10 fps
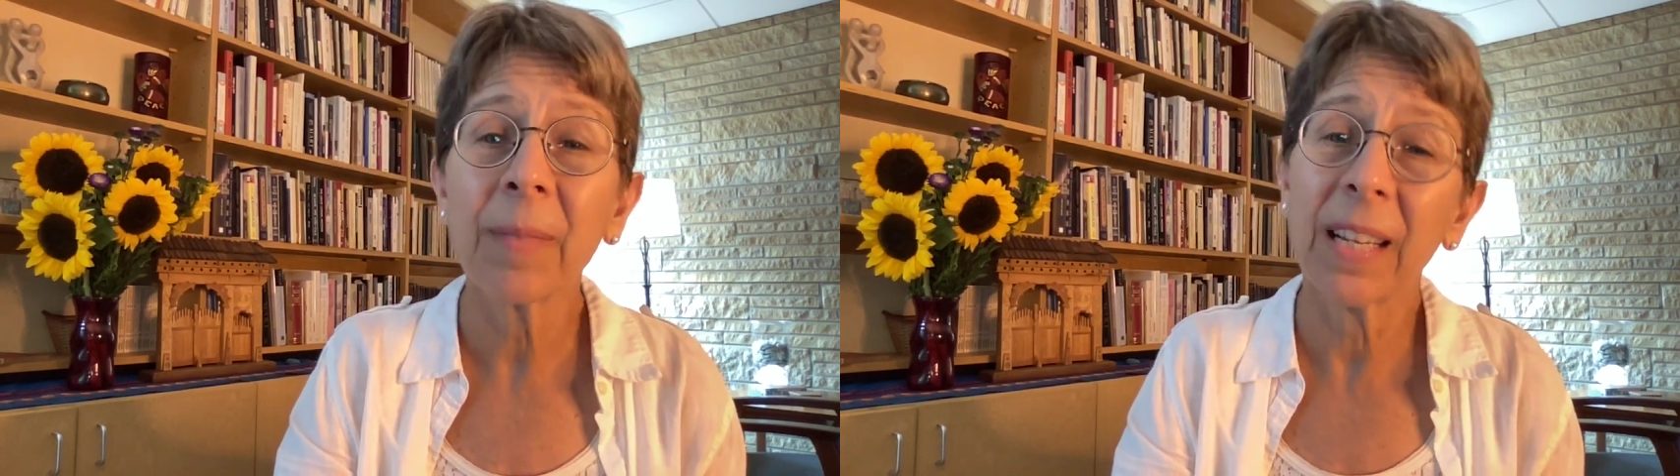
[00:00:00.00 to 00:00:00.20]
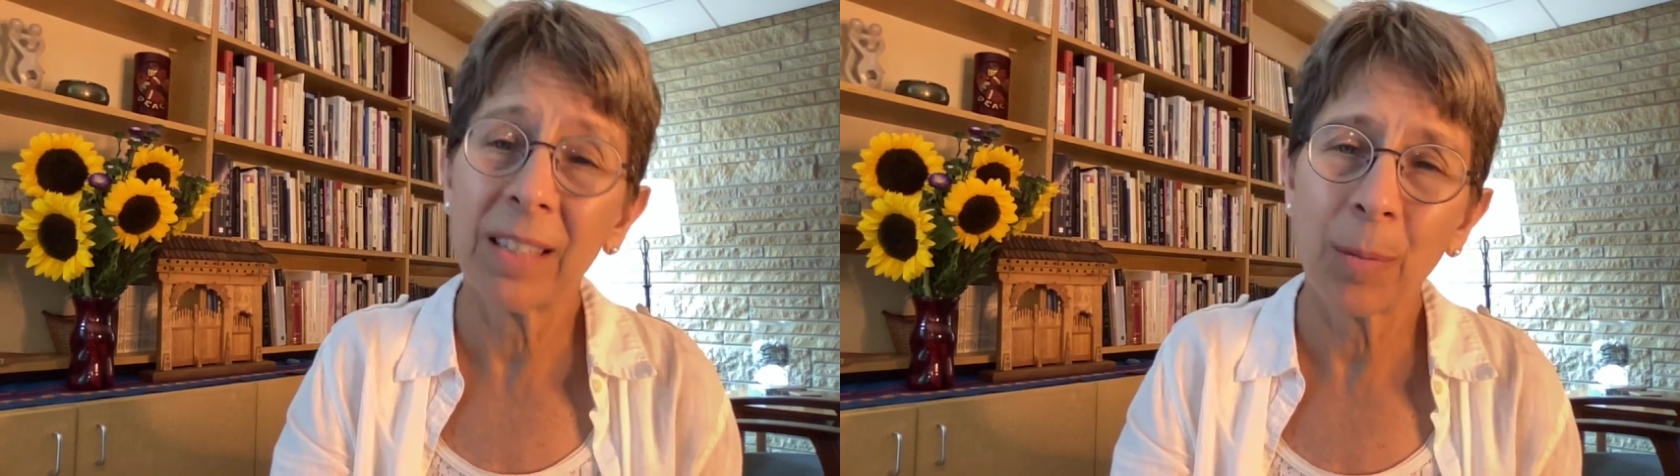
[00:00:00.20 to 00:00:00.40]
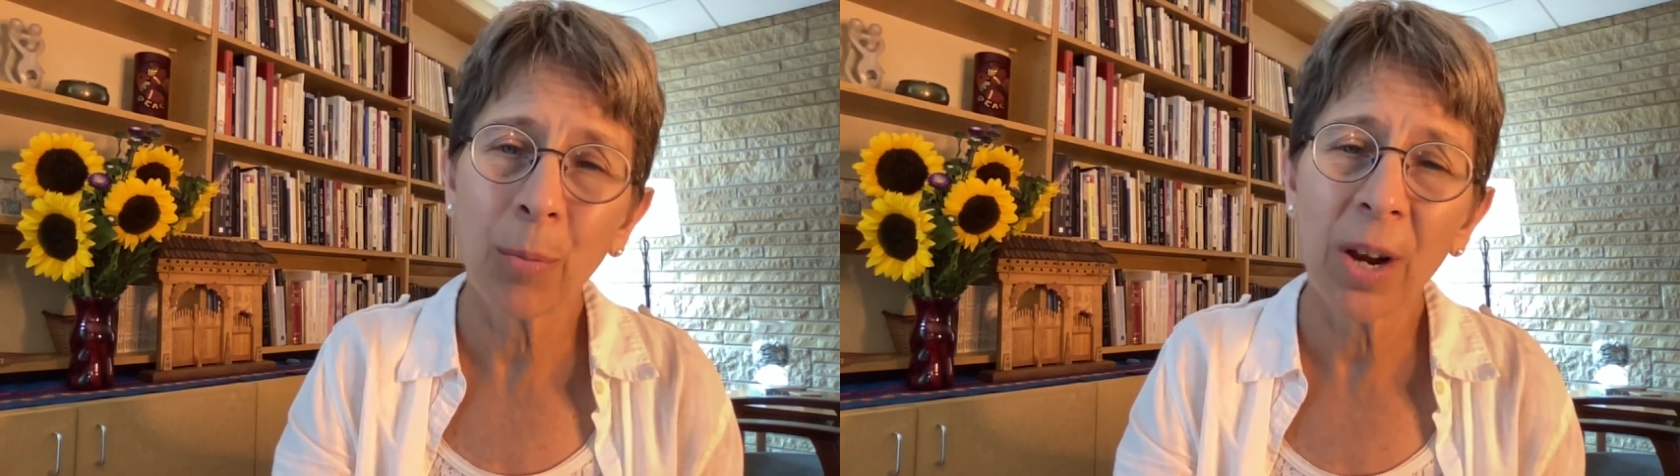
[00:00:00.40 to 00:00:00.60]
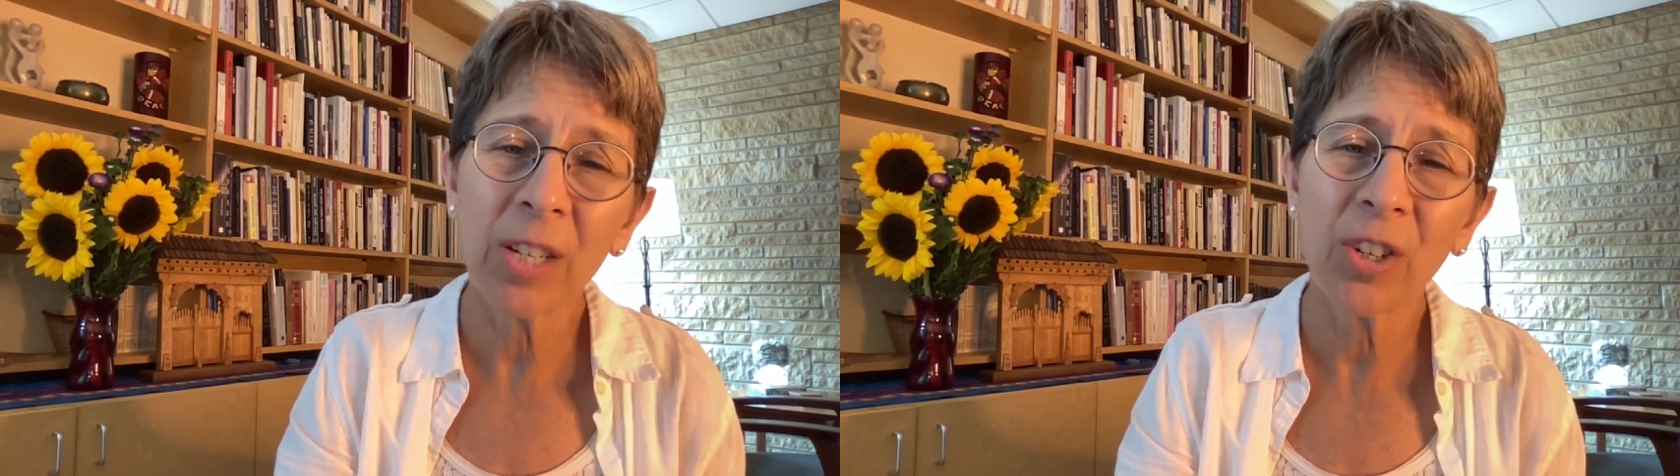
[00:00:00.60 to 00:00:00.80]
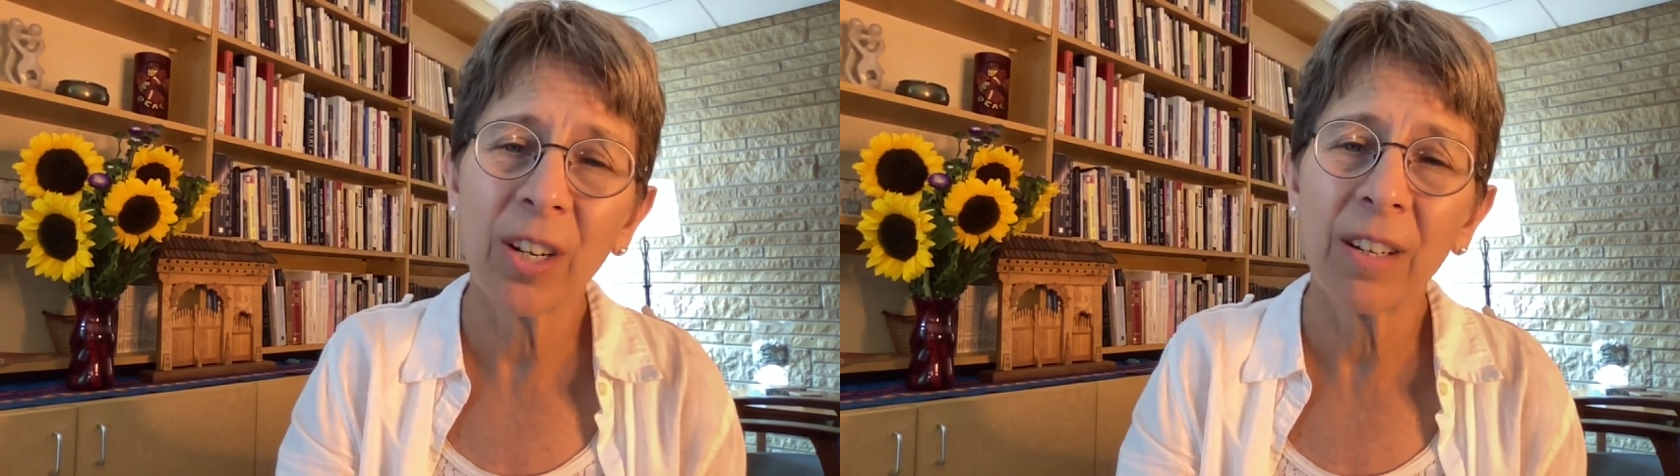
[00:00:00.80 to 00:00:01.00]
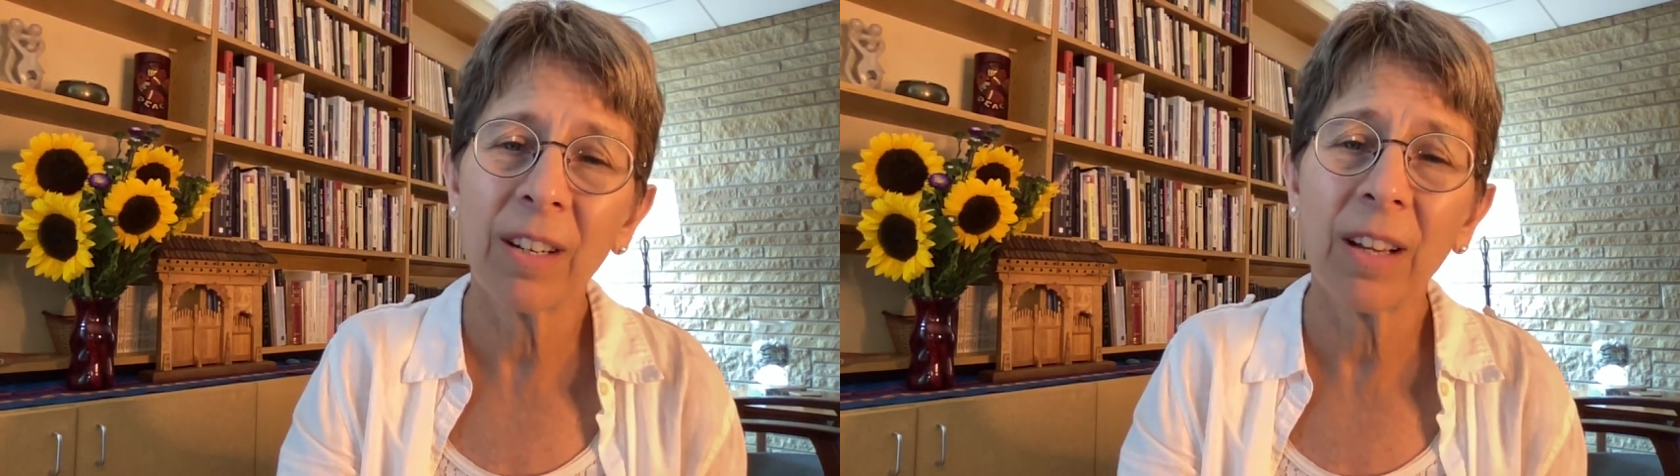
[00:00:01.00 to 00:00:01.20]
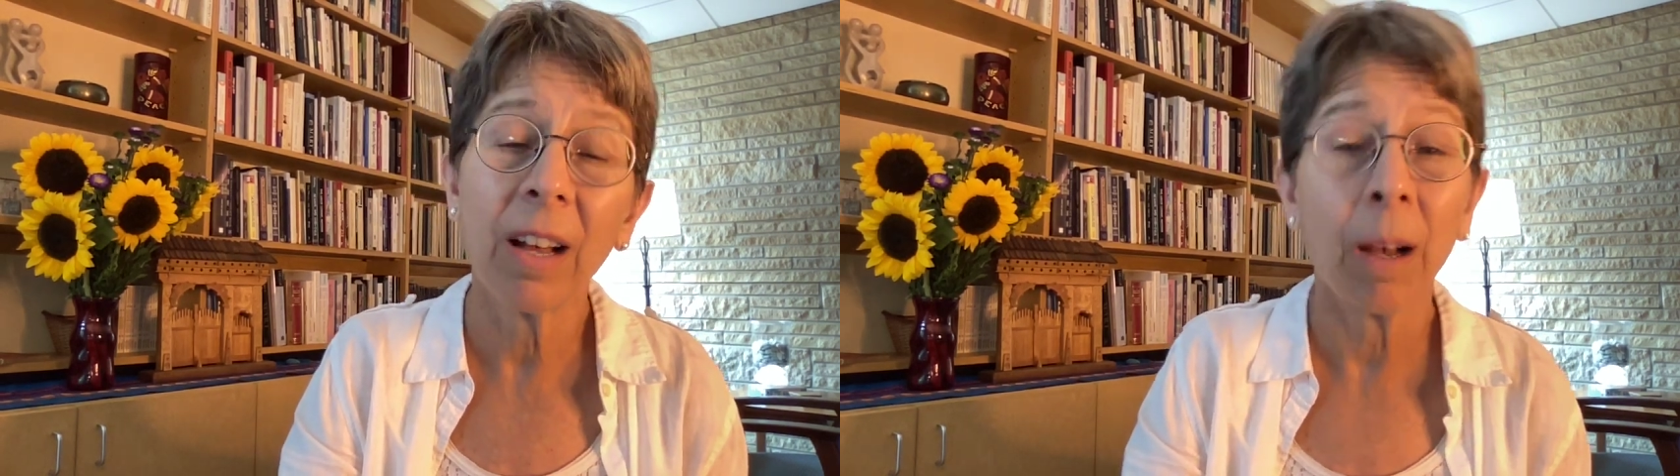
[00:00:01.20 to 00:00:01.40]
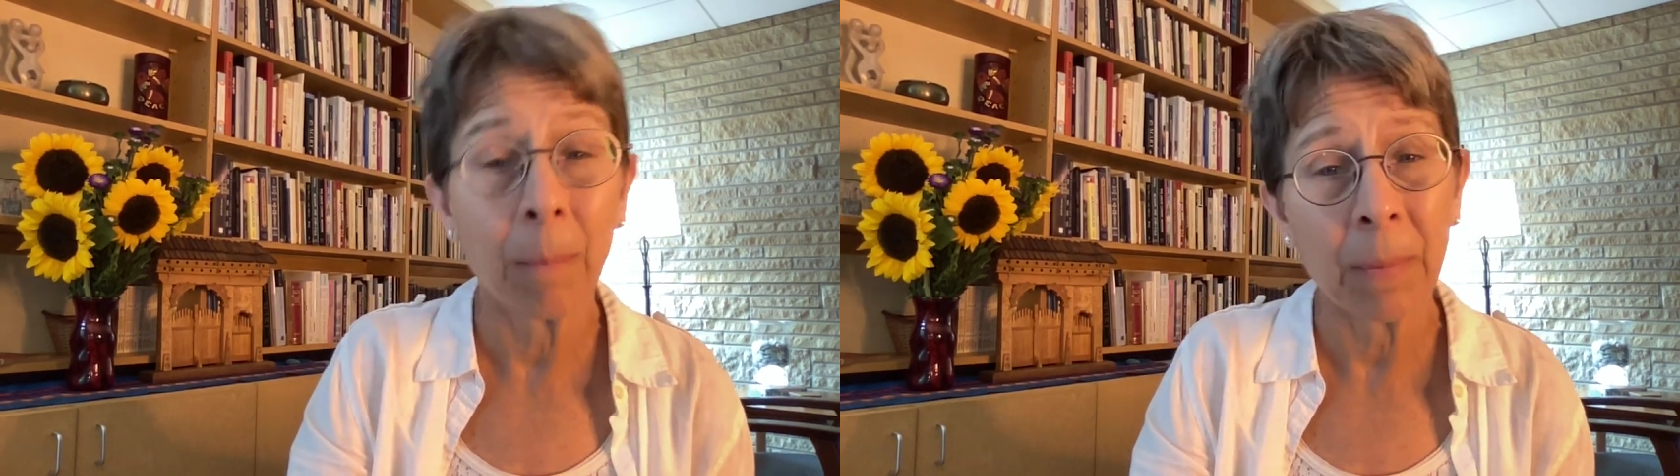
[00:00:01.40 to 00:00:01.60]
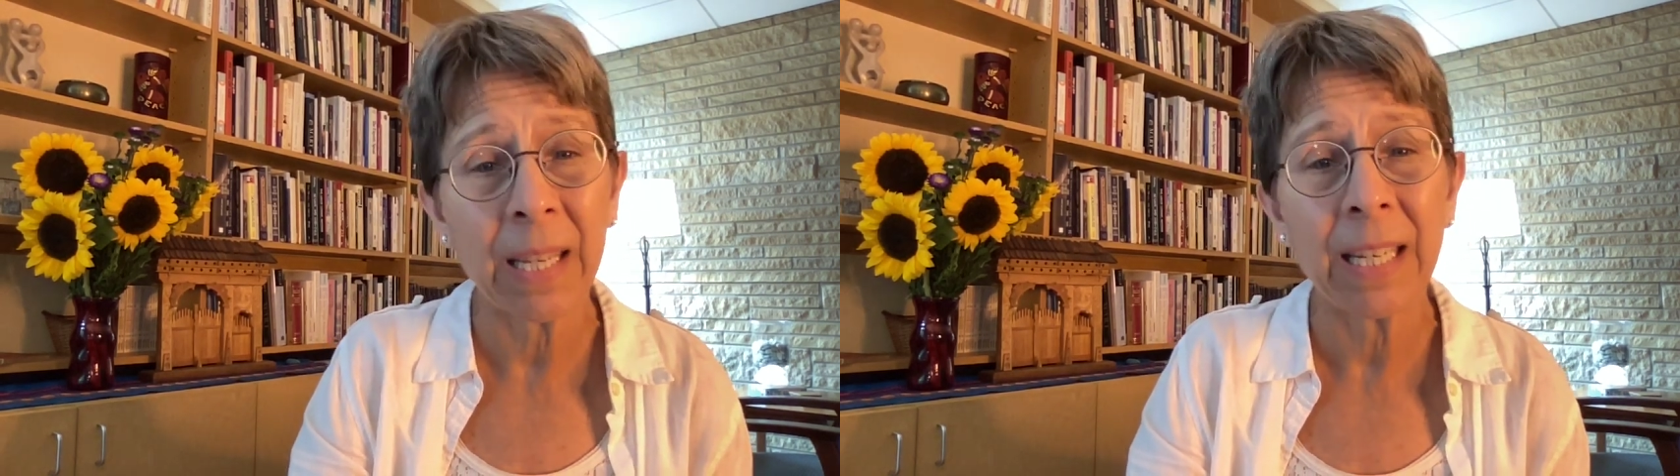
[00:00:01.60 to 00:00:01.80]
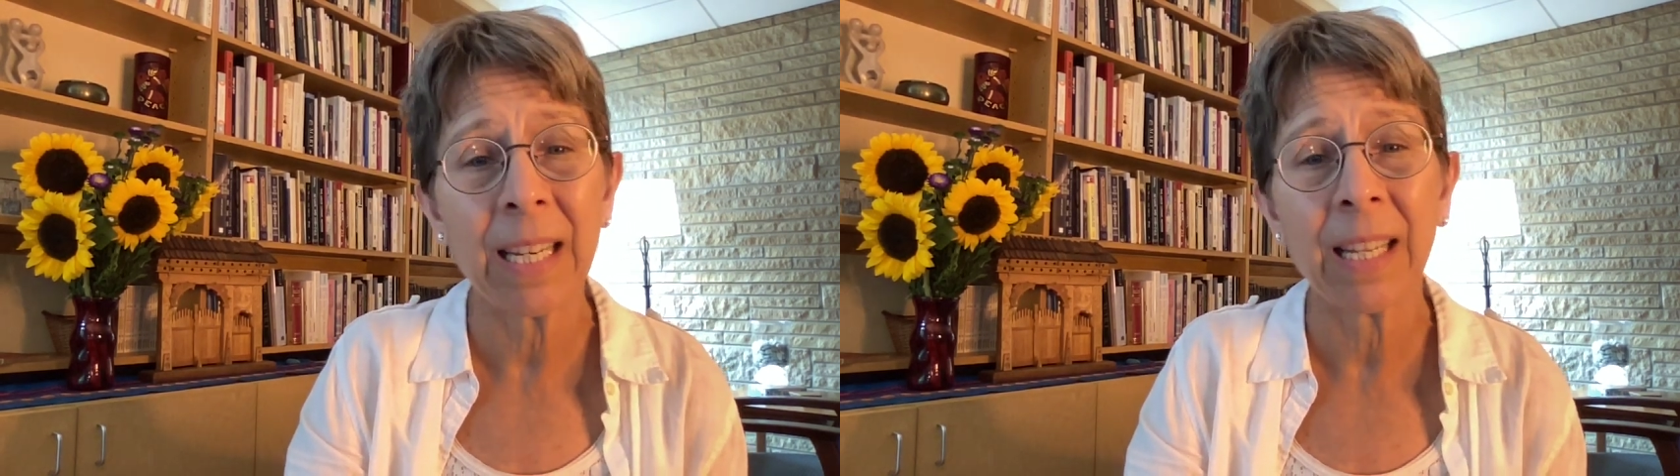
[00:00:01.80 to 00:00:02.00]
a depression, a
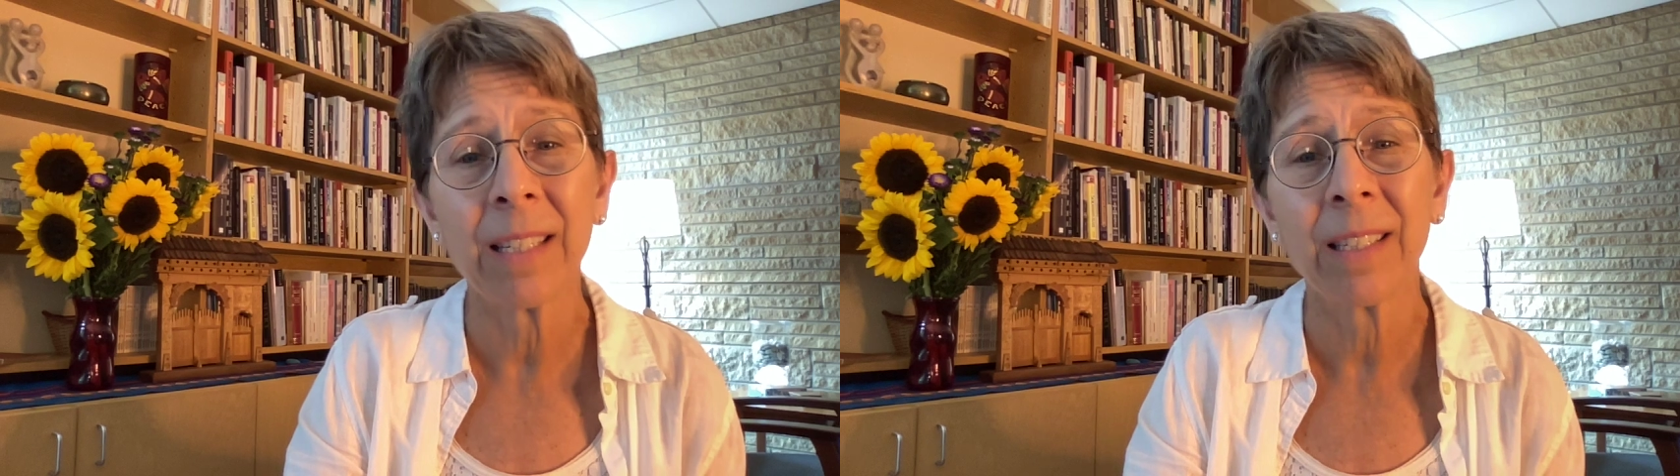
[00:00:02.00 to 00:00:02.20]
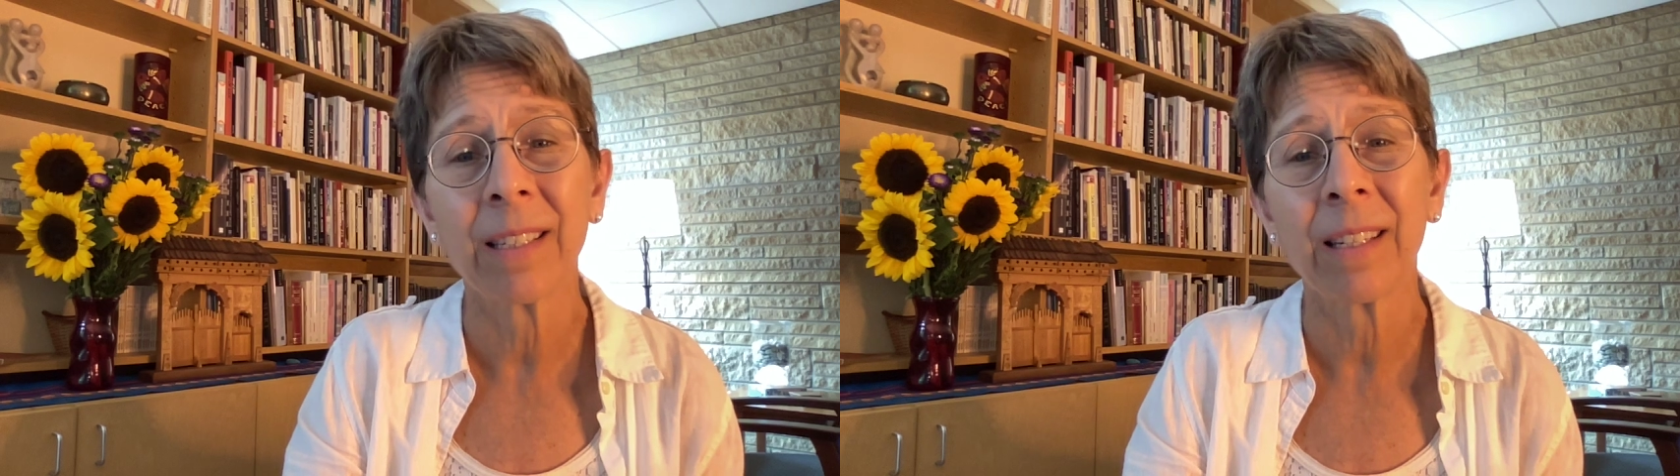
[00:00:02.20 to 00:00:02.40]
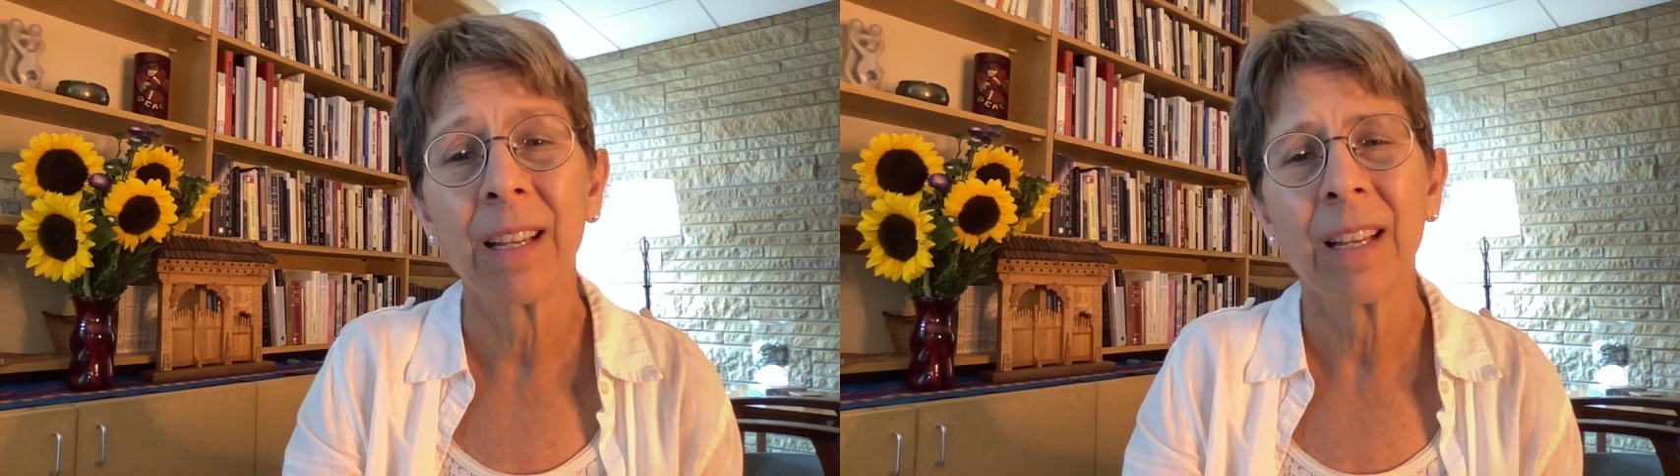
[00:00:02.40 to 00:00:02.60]
meanness,